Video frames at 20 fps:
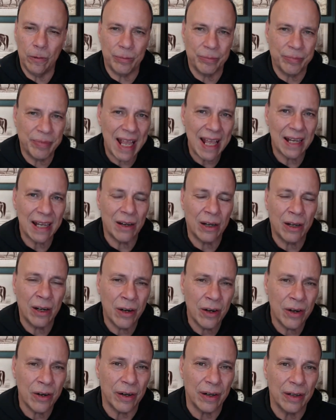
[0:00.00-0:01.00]
that
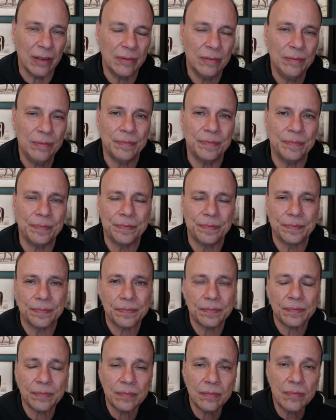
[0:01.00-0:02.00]
hurt.
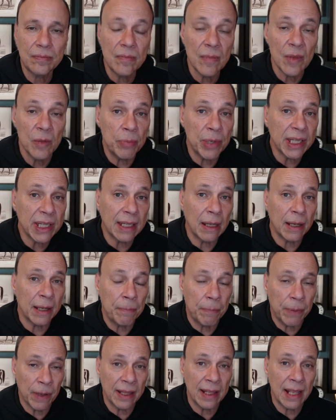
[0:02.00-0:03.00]
But they